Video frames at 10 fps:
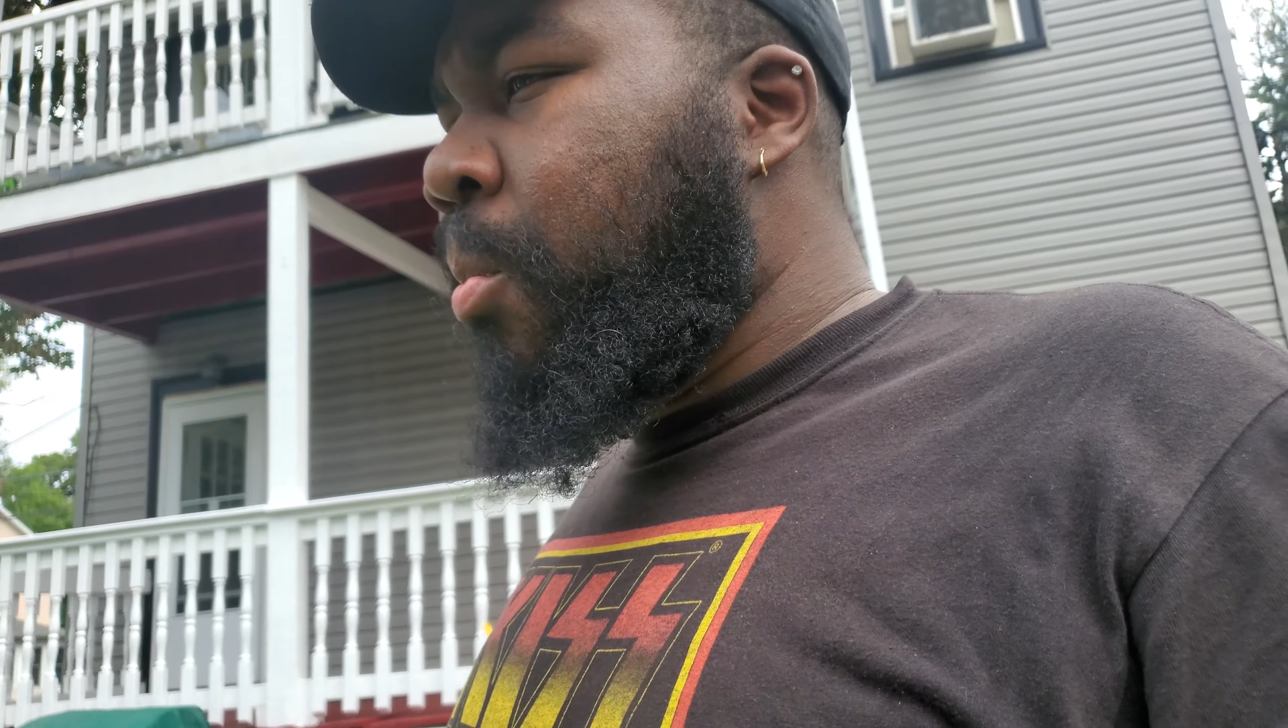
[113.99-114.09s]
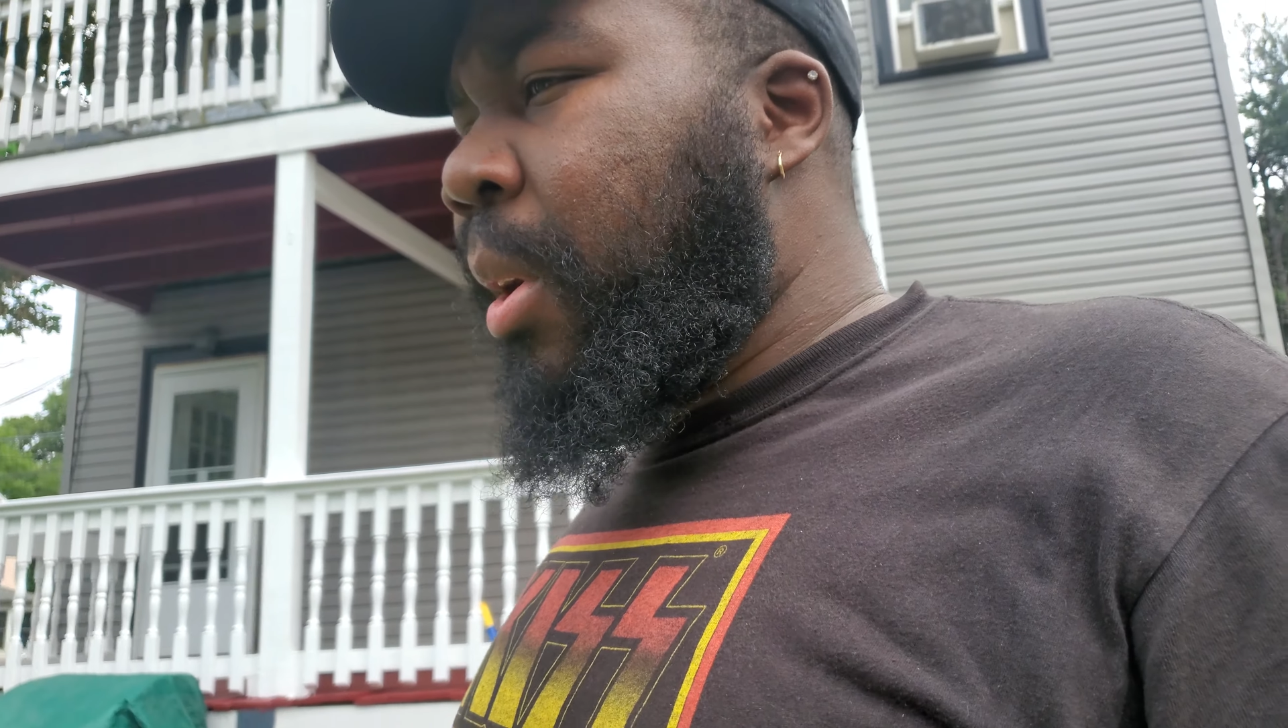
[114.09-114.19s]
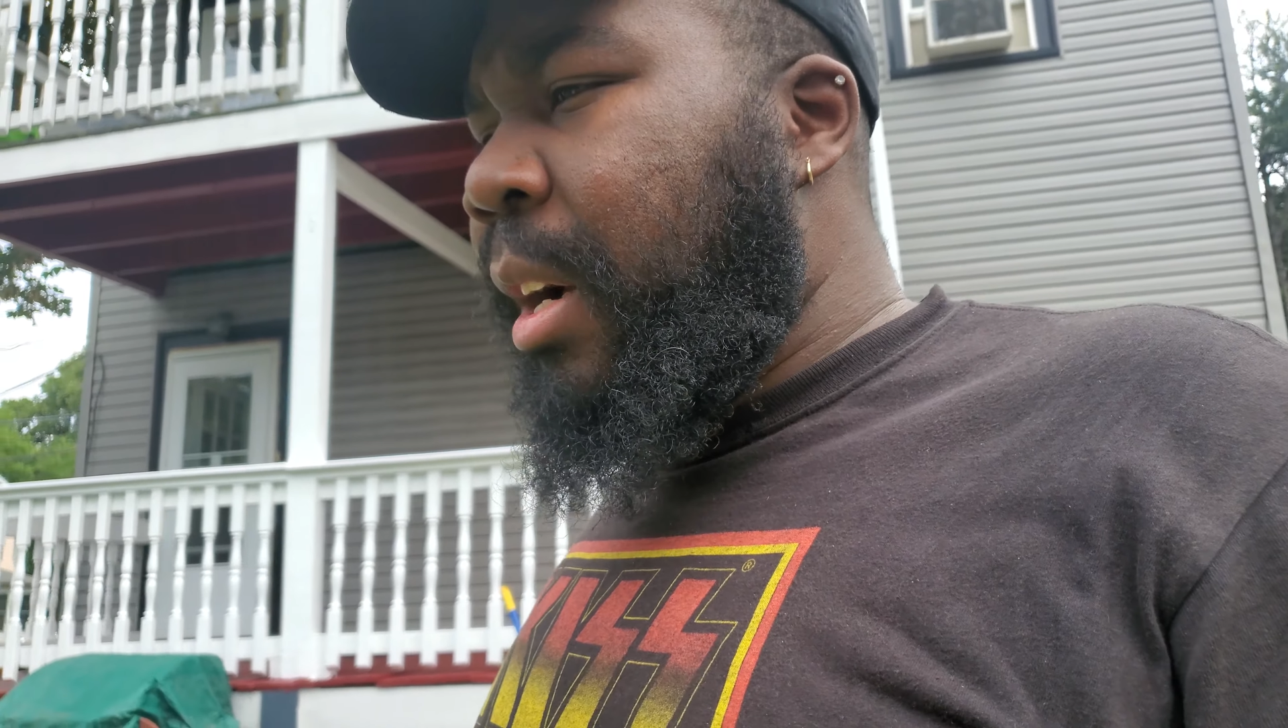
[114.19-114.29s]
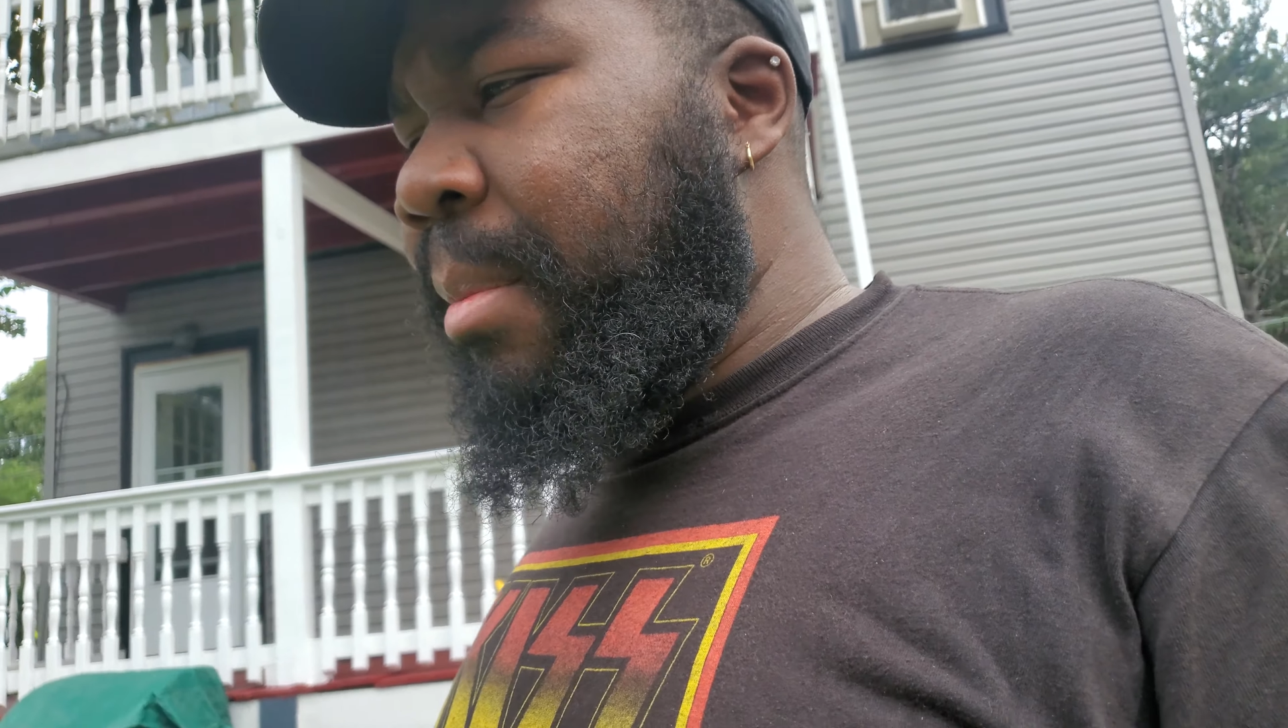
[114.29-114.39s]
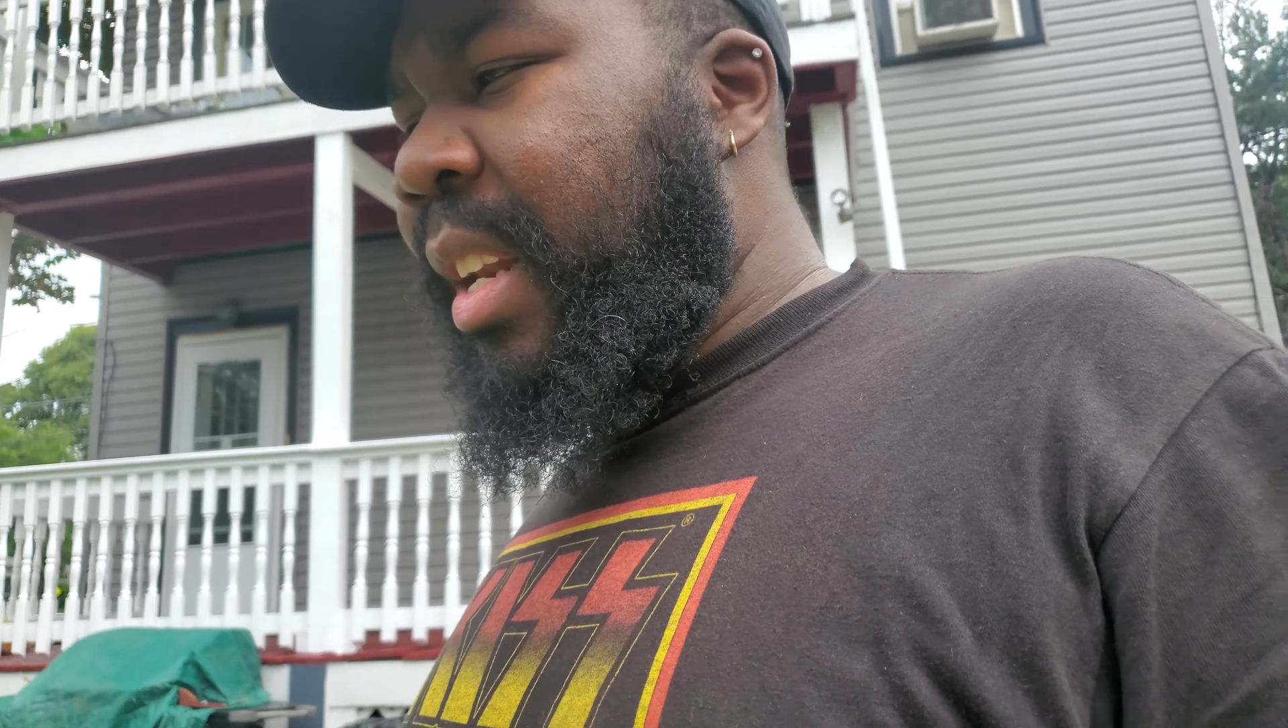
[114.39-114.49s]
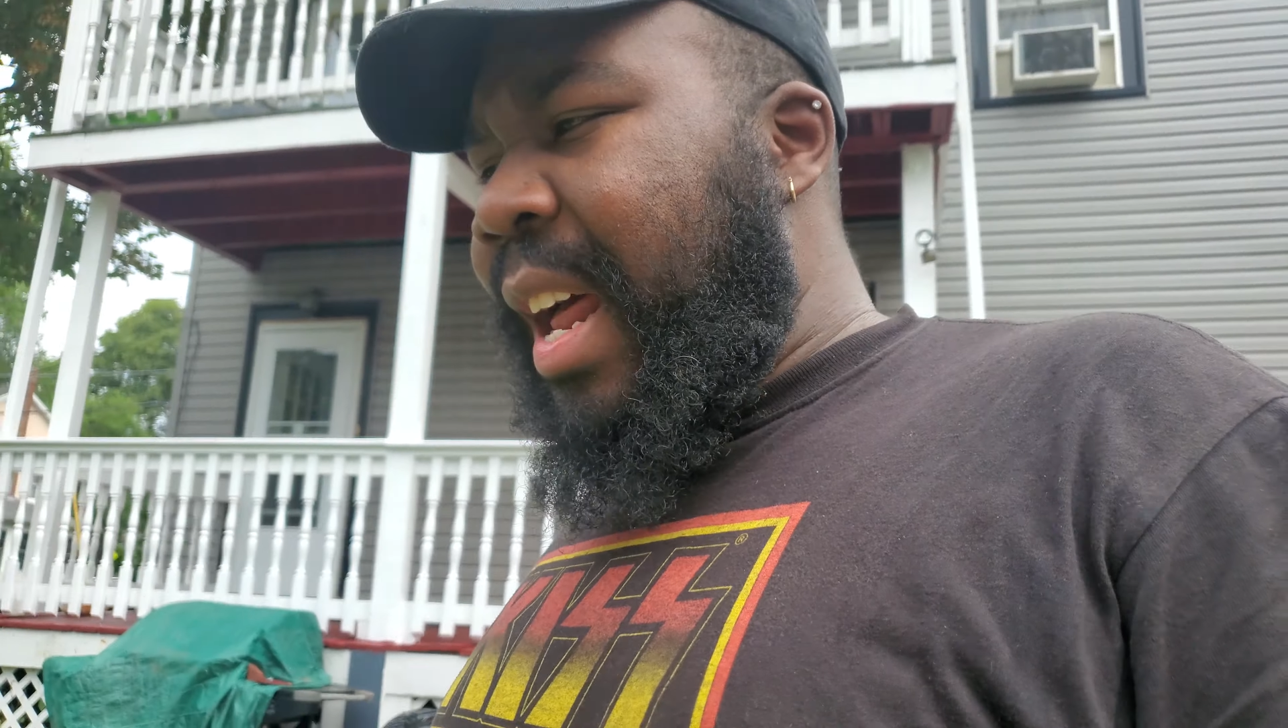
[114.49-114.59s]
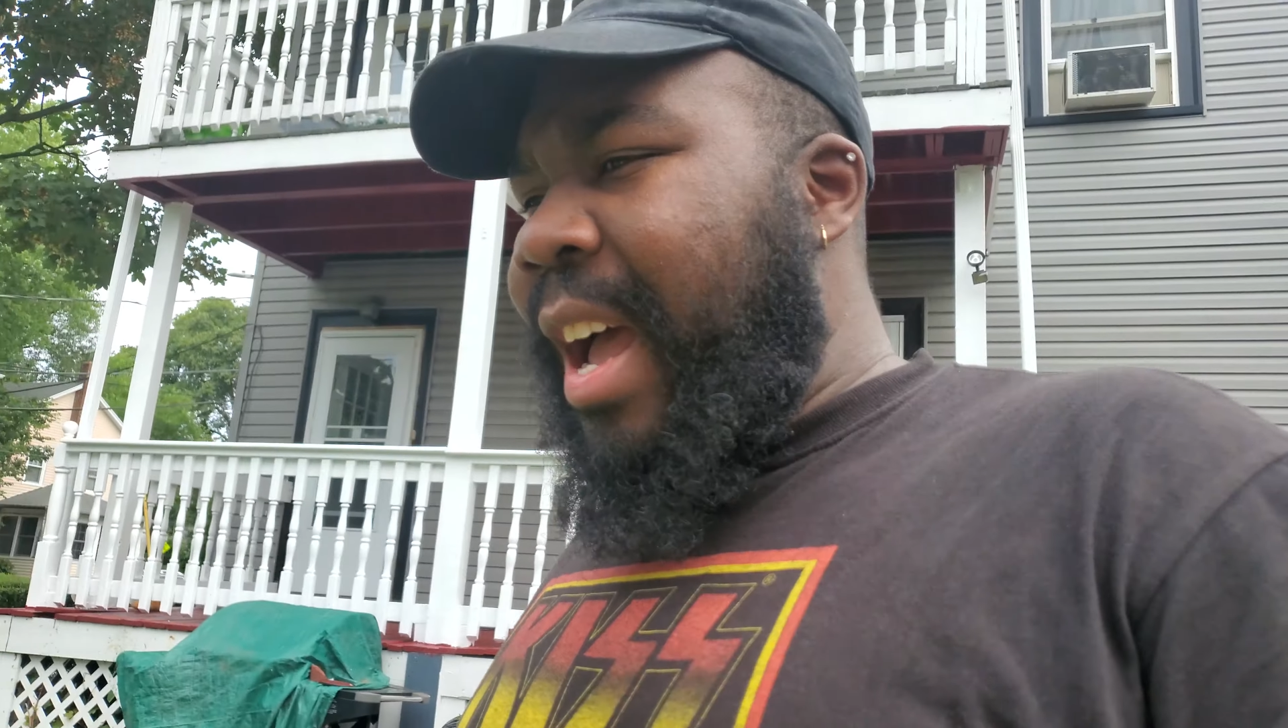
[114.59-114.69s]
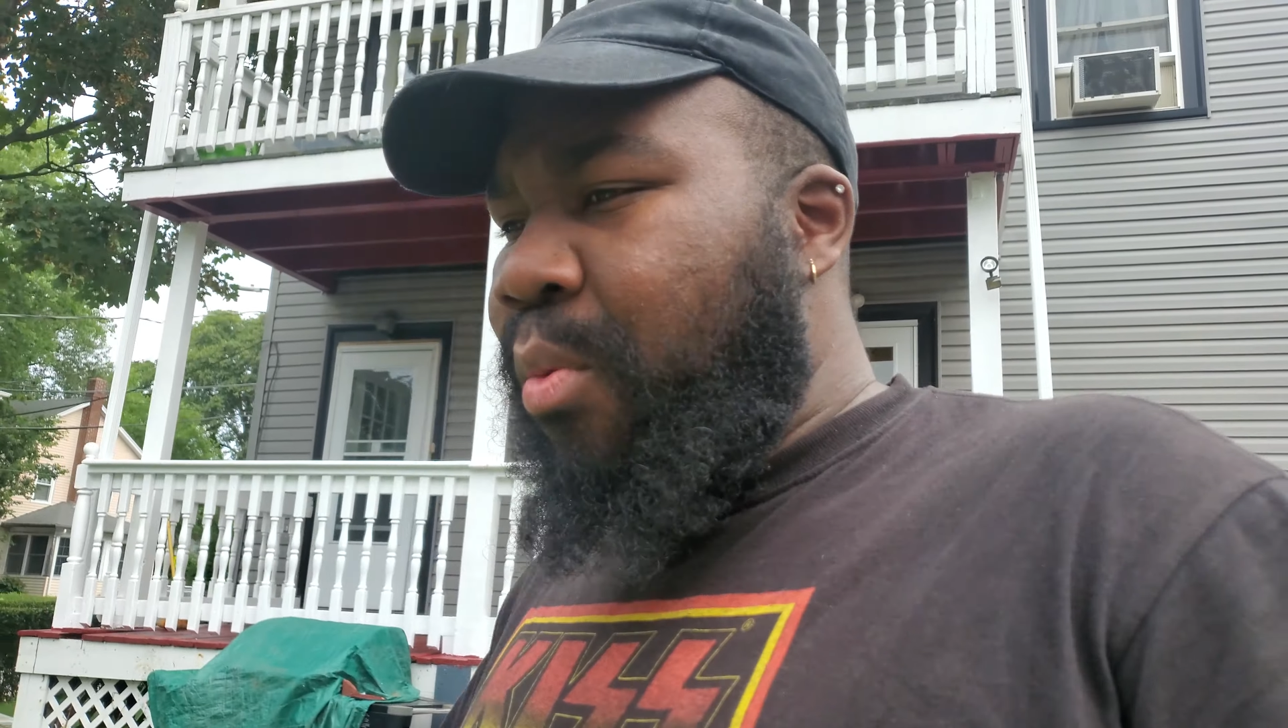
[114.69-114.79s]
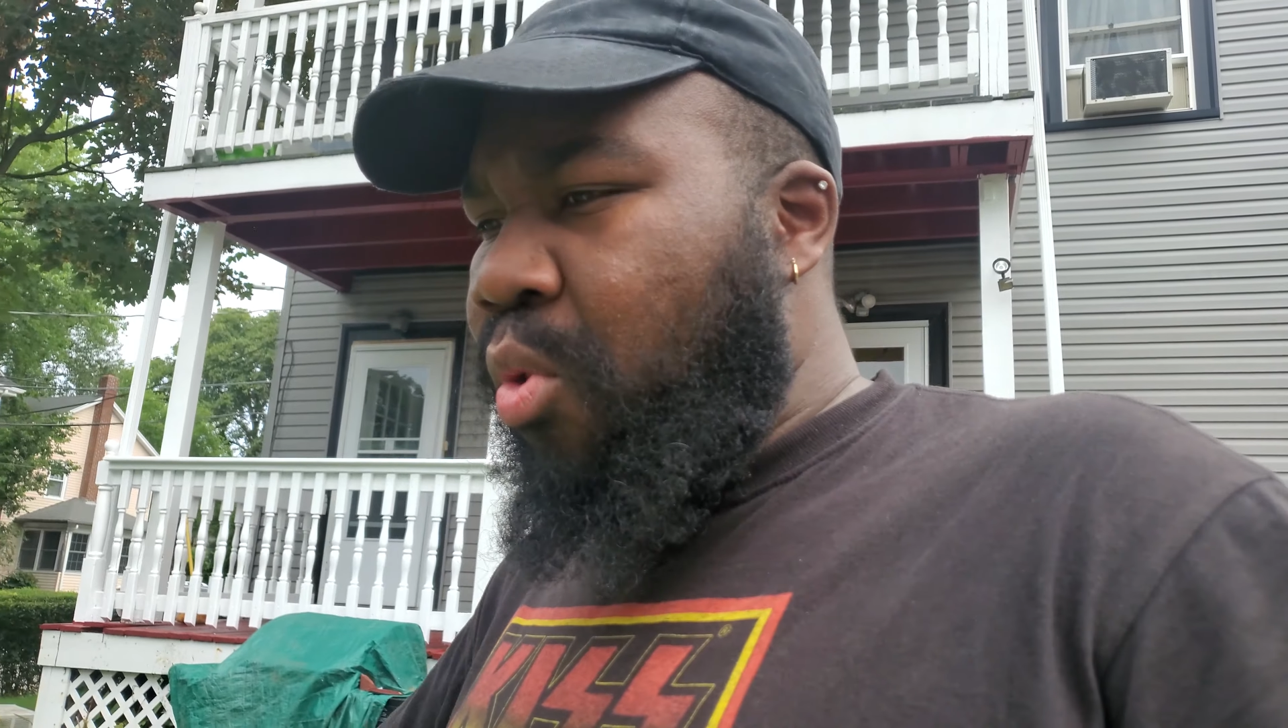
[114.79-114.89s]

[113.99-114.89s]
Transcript: but um, the nine